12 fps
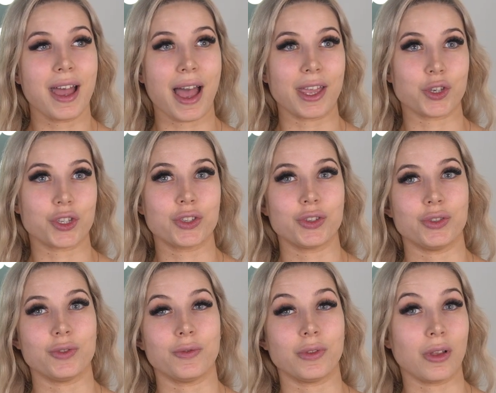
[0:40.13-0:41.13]
I used to
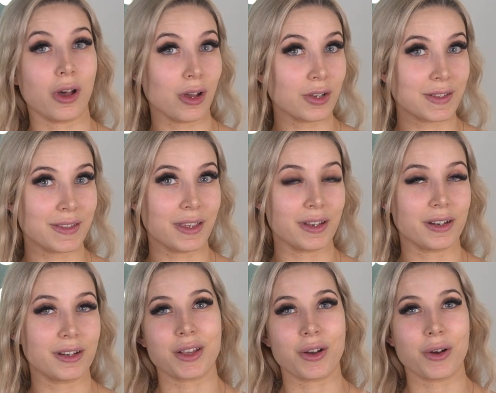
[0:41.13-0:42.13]
do vlogs
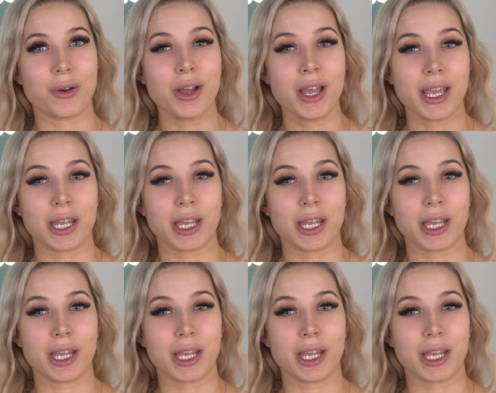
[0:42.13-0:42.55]
there so